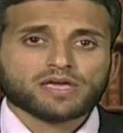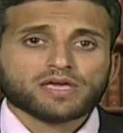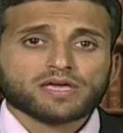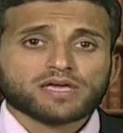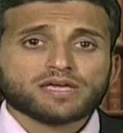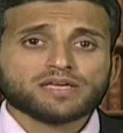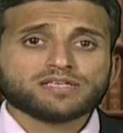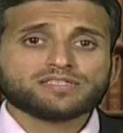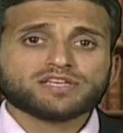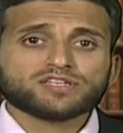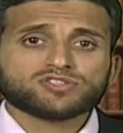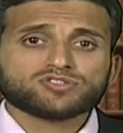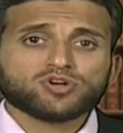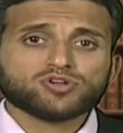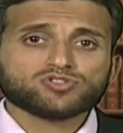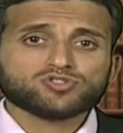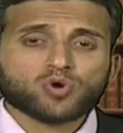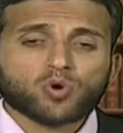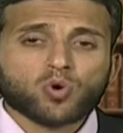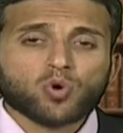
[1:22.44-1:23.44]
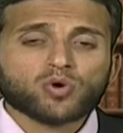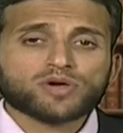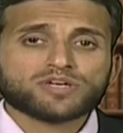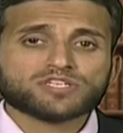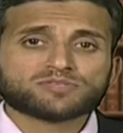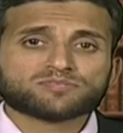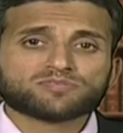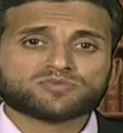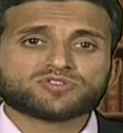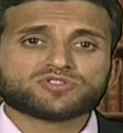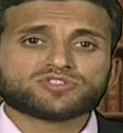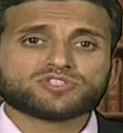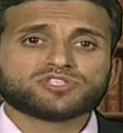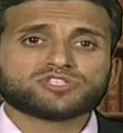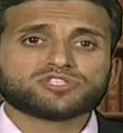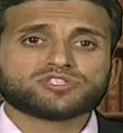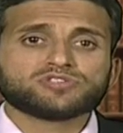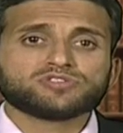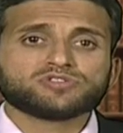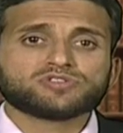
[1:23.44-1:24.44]
He does not owe his
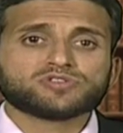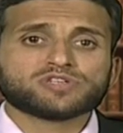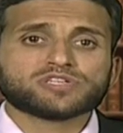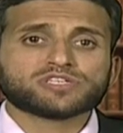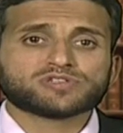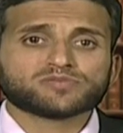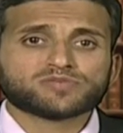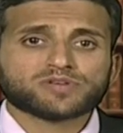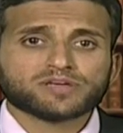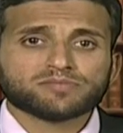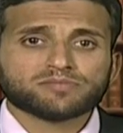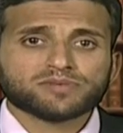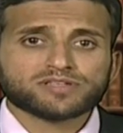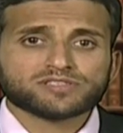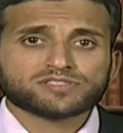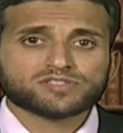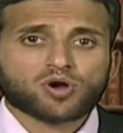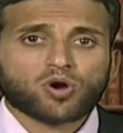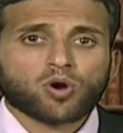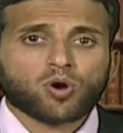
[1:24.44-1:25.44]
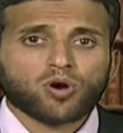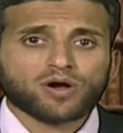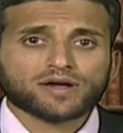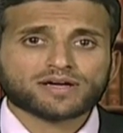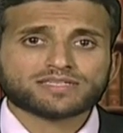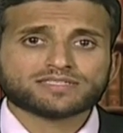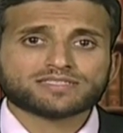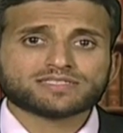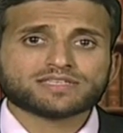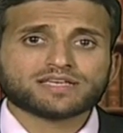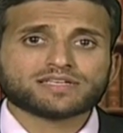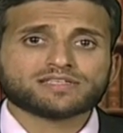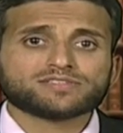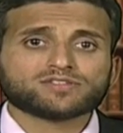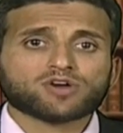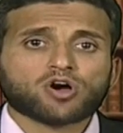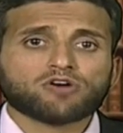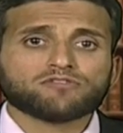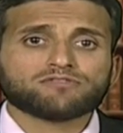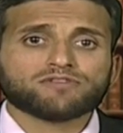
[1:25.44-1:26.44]
position to agreement or consent
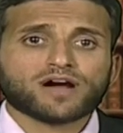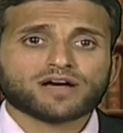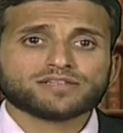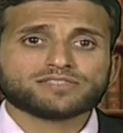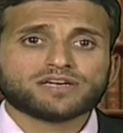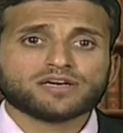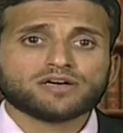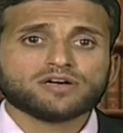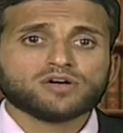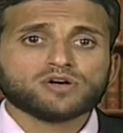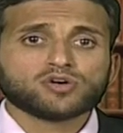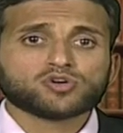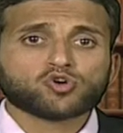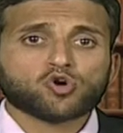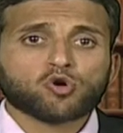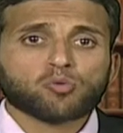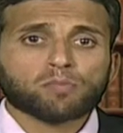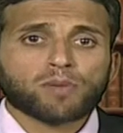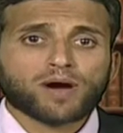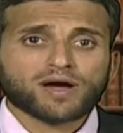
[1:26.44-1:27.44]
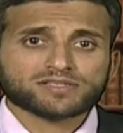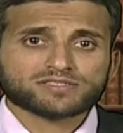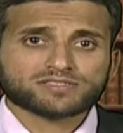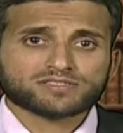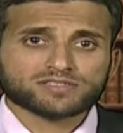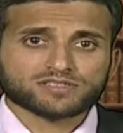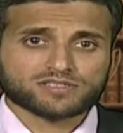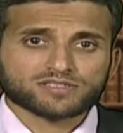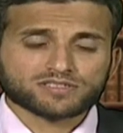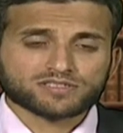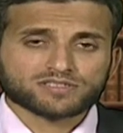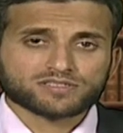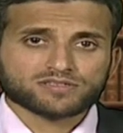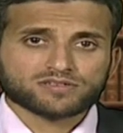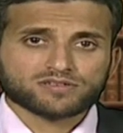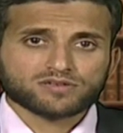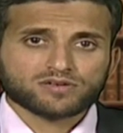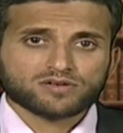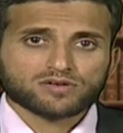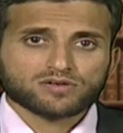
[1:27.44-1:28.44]
of other co-partners.
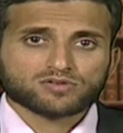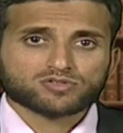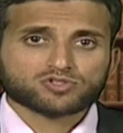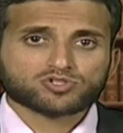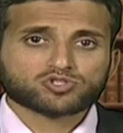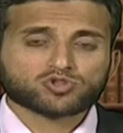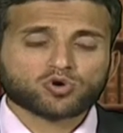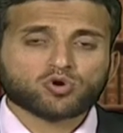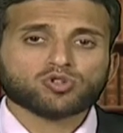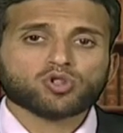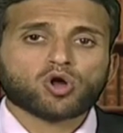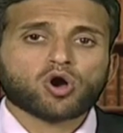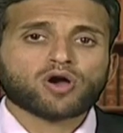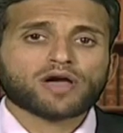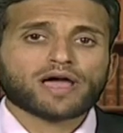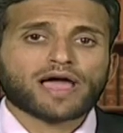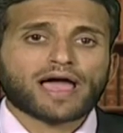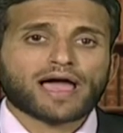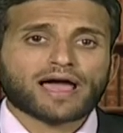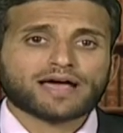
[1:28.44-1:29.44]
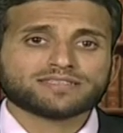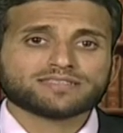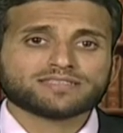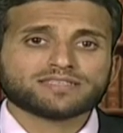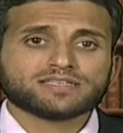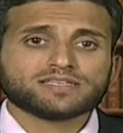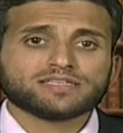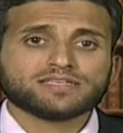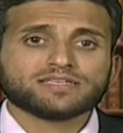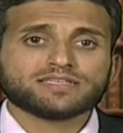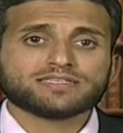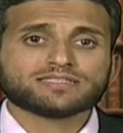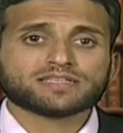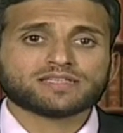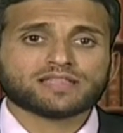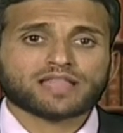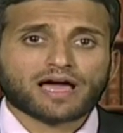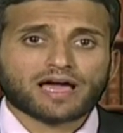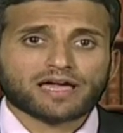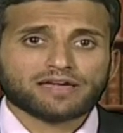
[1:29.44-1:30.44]
So long as he is
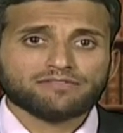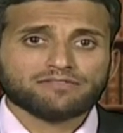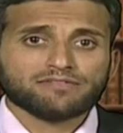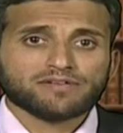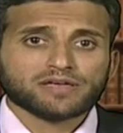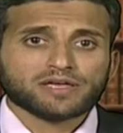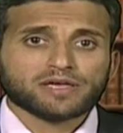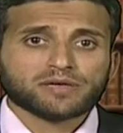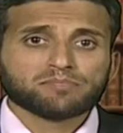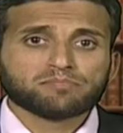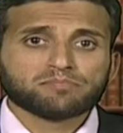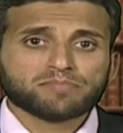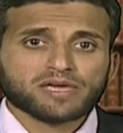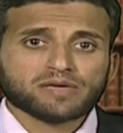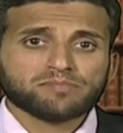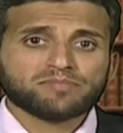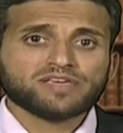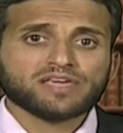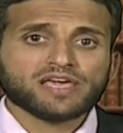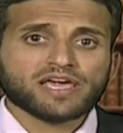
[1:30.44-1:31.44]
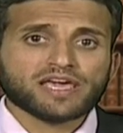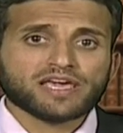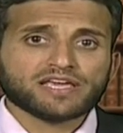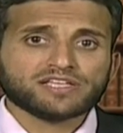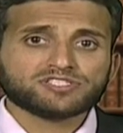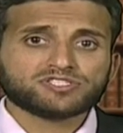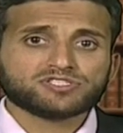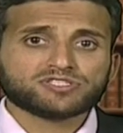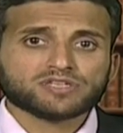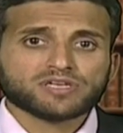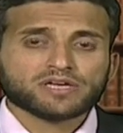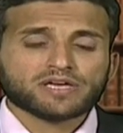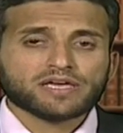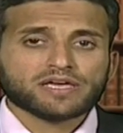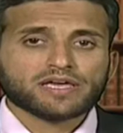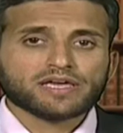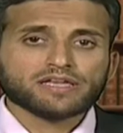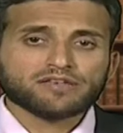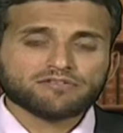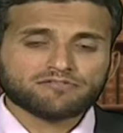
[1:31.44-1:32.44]
alive, may be aged,
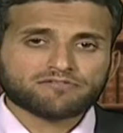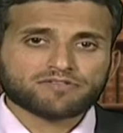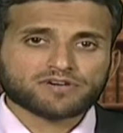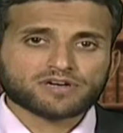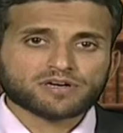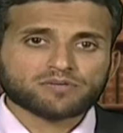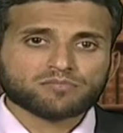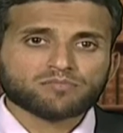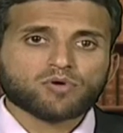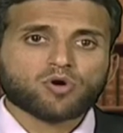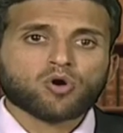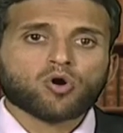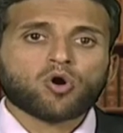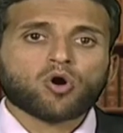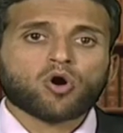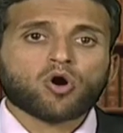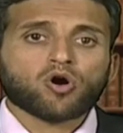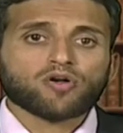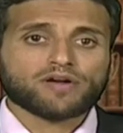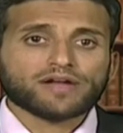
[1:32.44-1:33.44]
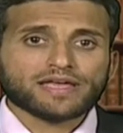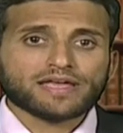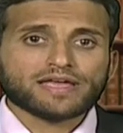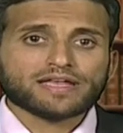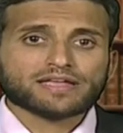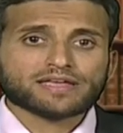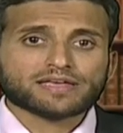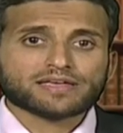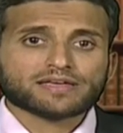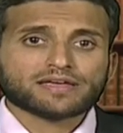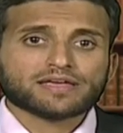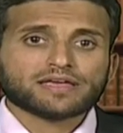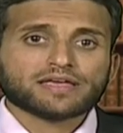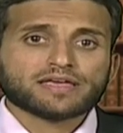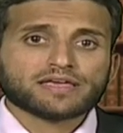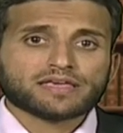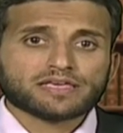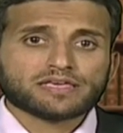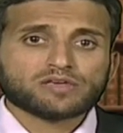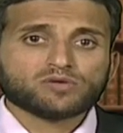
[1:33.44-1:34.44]
infirm or ailing,
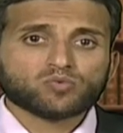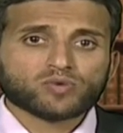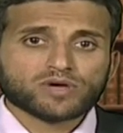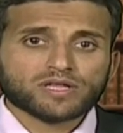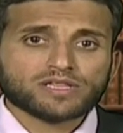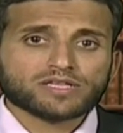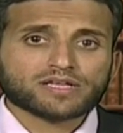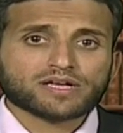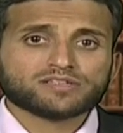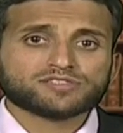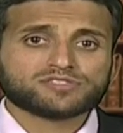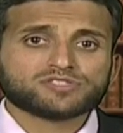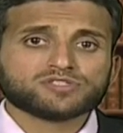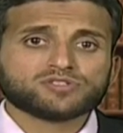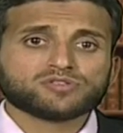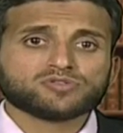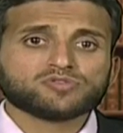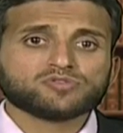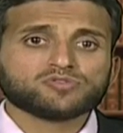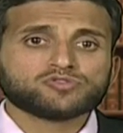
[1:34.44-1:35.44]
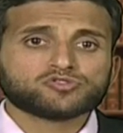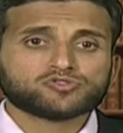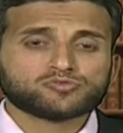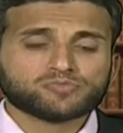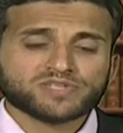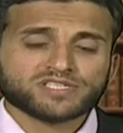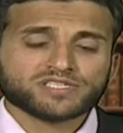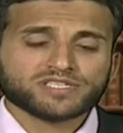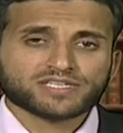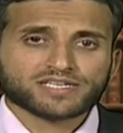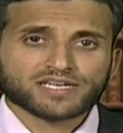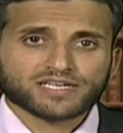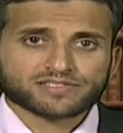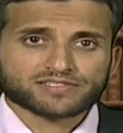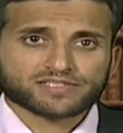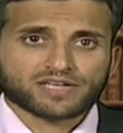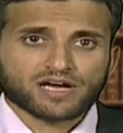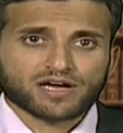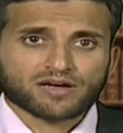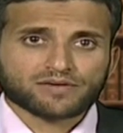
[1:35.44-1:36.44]
he will continue to be the
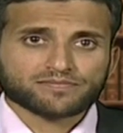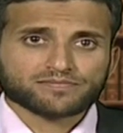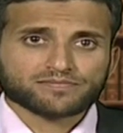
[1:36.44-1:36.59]
Karta.